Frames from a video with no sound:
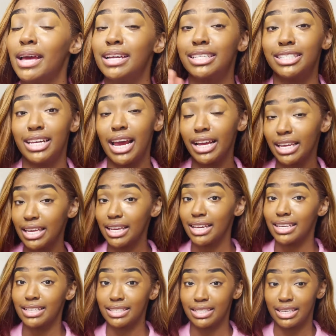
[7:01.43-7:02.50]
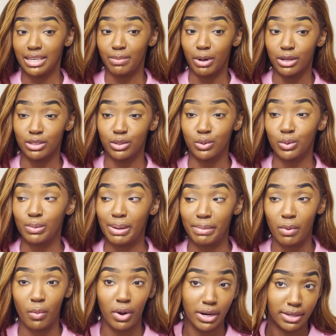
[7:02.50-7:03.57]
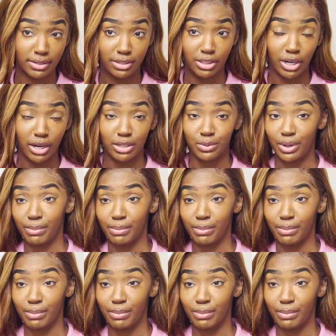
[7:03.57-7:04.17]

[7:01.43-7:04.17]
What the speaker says: Jackie is the person who made me want to start doing